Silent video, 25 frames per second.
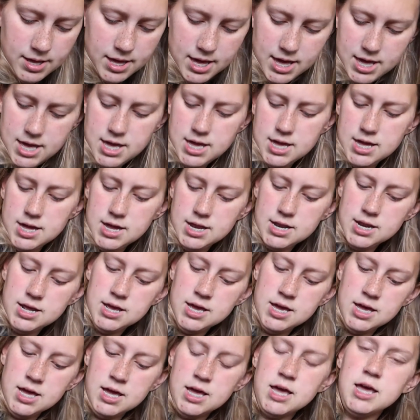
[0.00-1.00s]

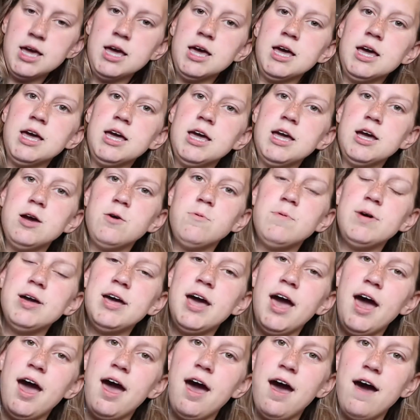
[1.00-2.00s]
And here we
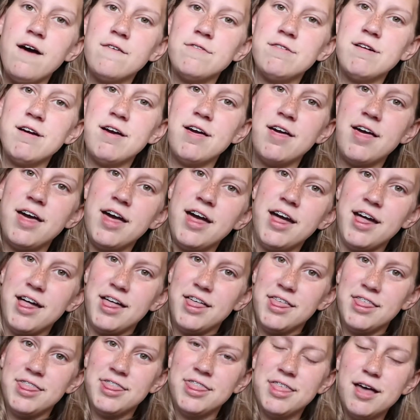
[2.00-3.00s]
have
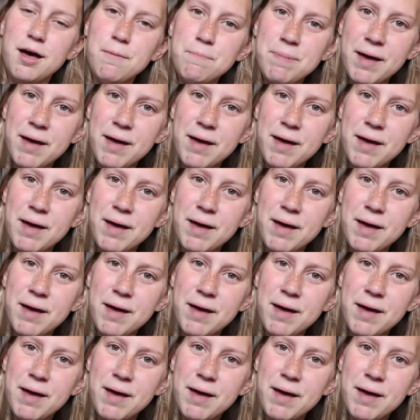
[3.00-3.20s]
the